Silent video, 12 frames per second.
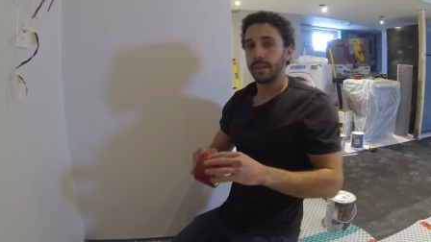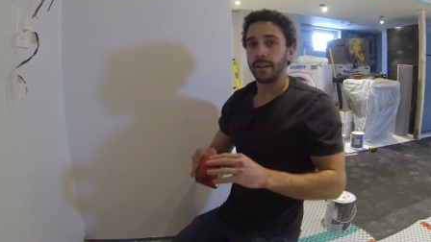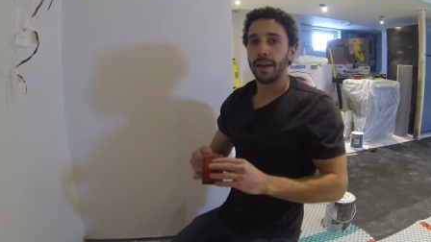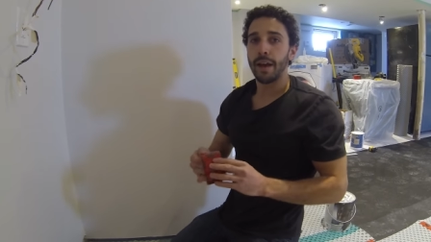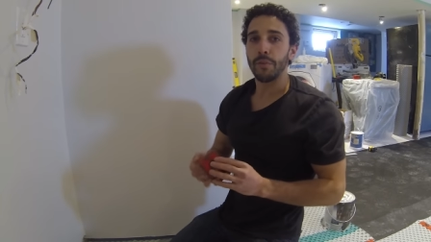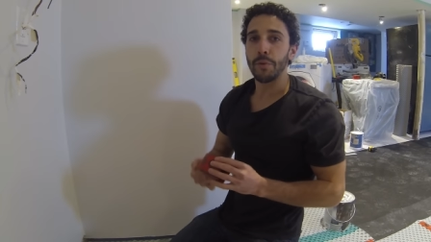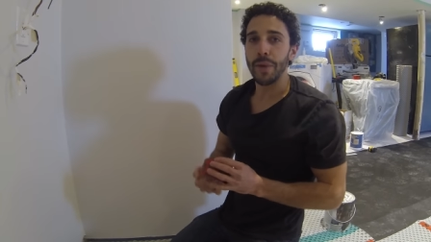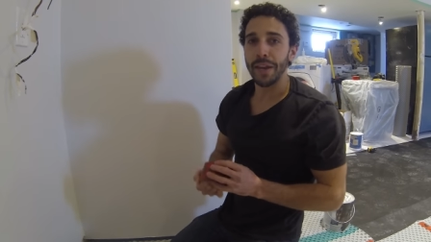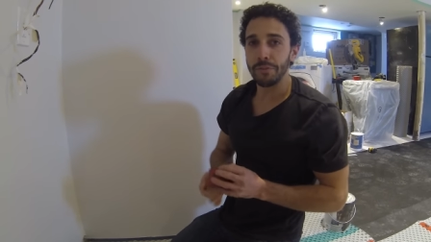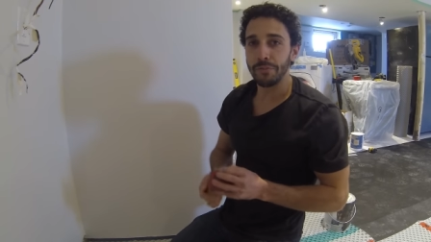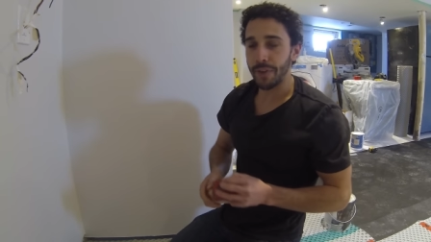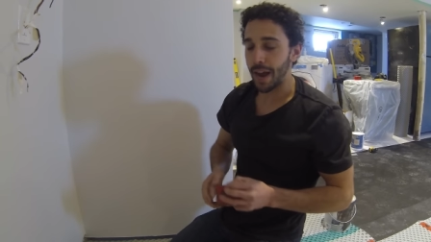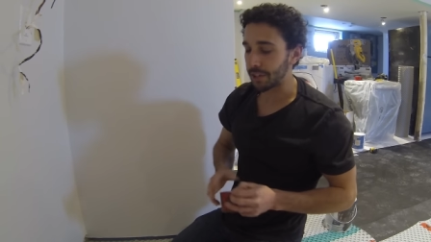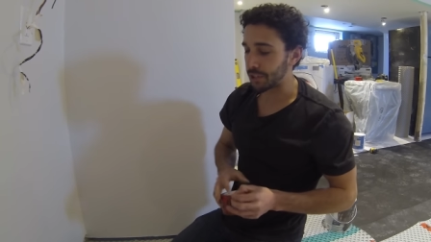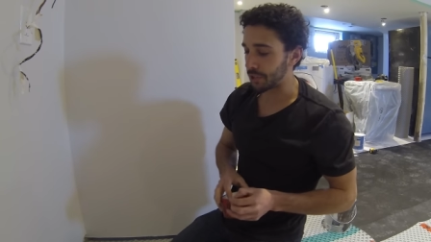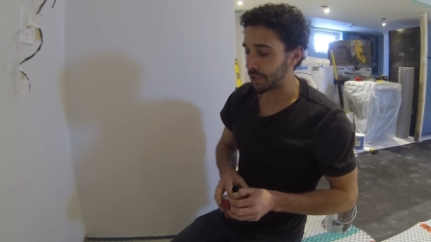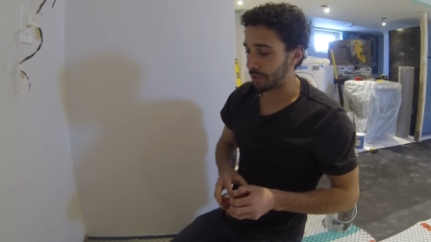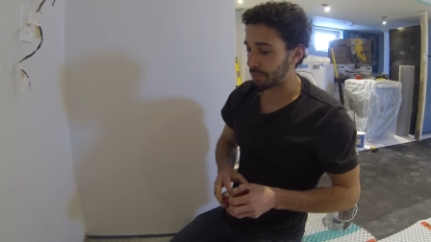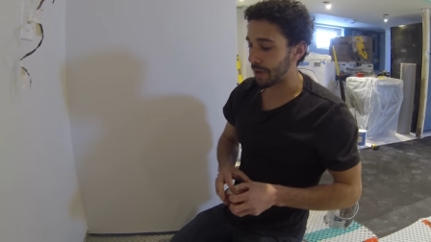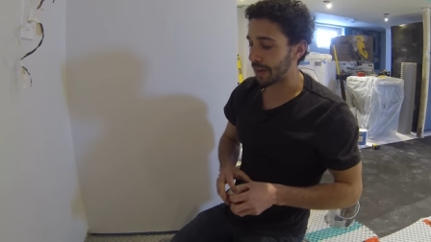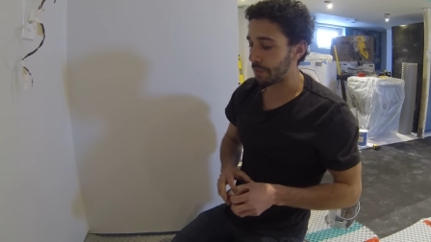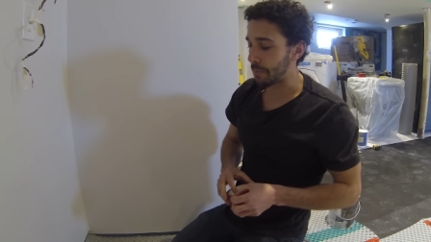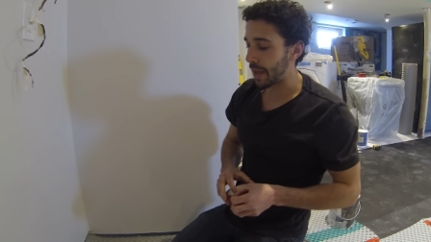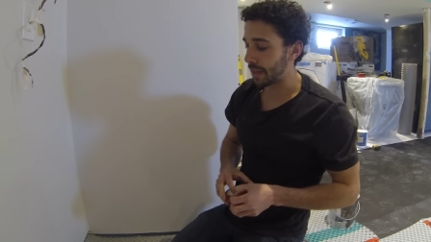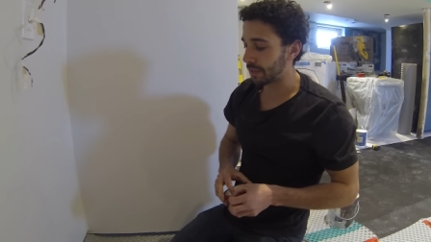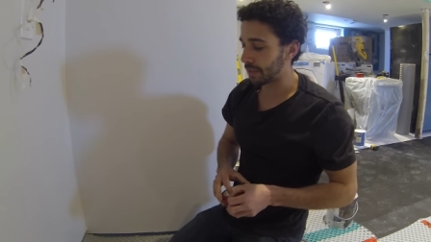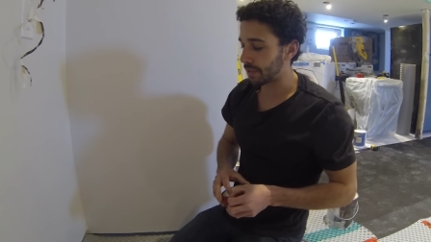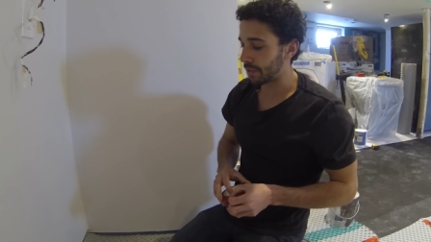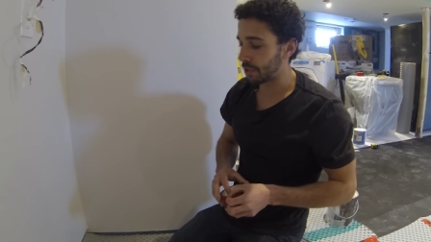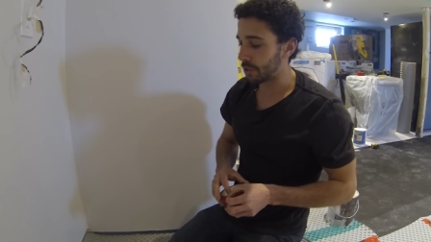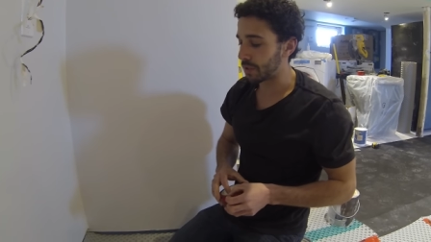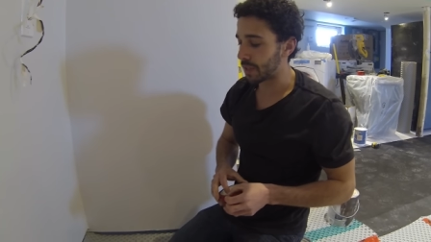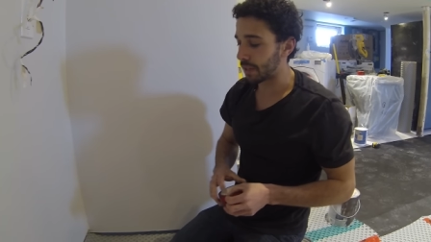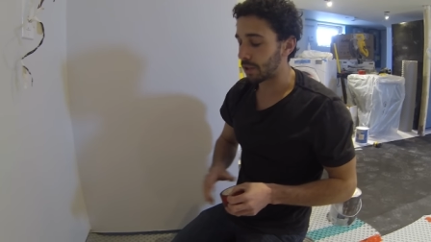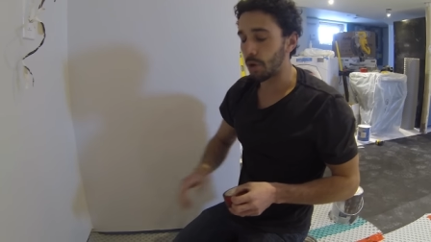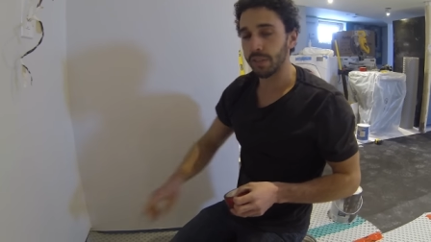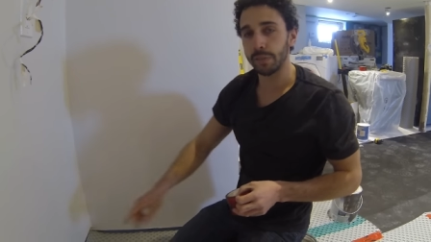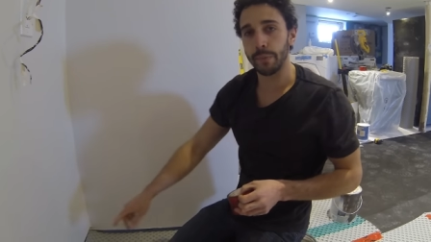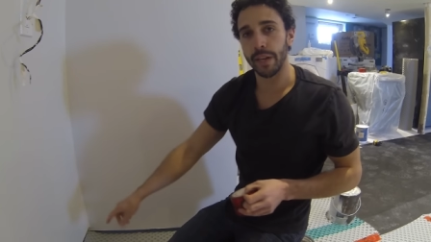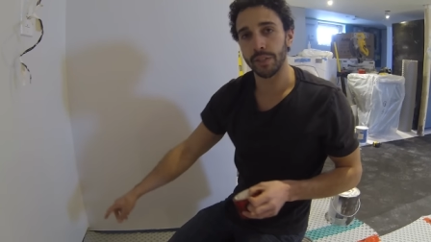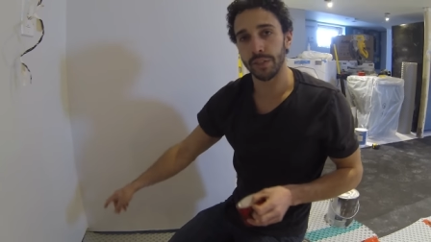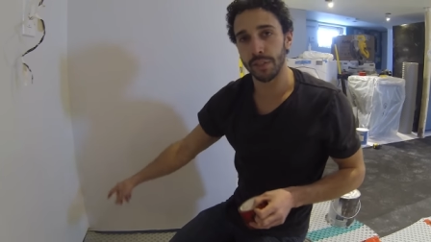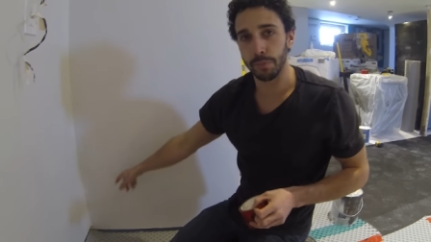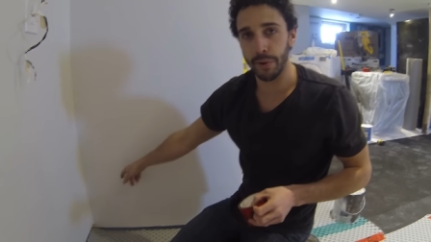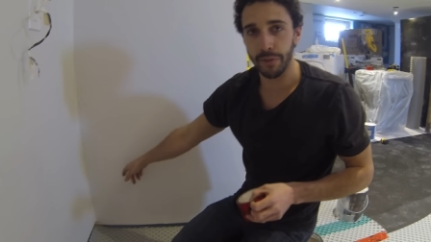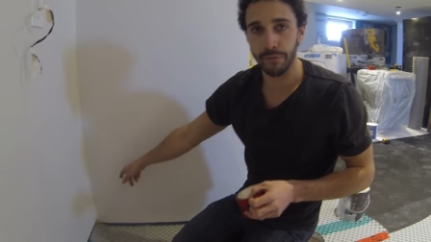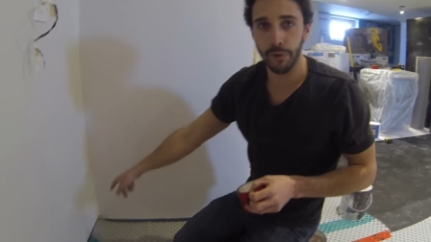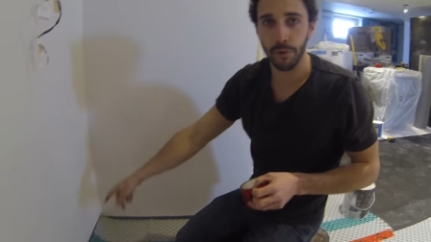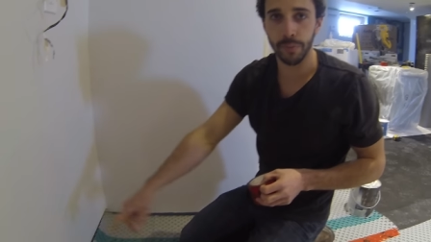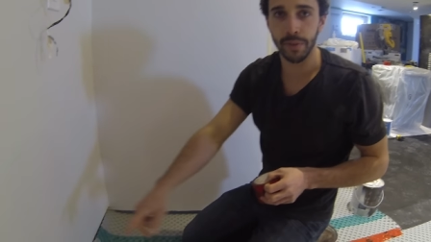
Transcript: Now, the manufacturer recommends using low expansion spray foam